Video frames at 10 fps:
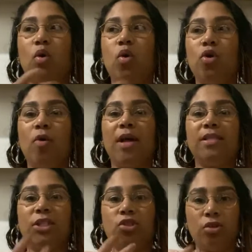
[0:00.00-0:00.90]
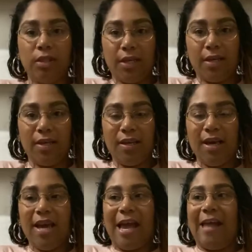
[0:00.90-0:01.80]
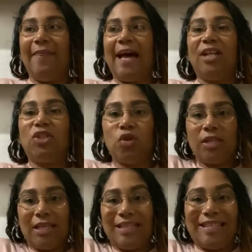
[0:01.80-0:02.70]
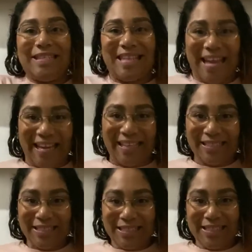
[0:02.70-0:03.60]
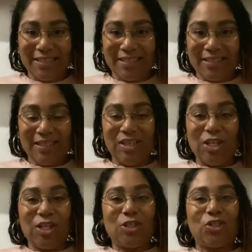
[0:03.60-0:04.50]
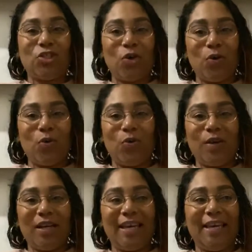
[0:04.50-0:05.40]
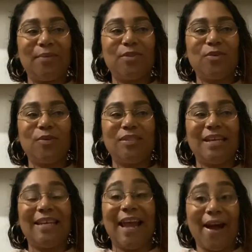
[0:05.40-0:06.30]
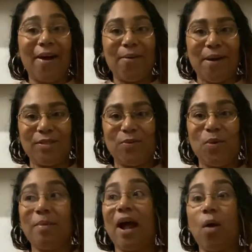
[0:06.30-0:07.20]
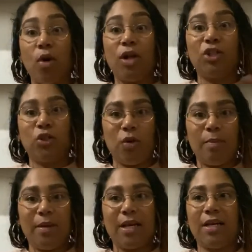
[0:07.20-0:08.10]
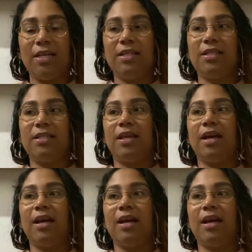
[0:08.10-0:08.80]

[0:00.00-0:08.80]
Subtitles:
oil has achiote. And the achiote stains. So it was always like now as a woman, I want to do it because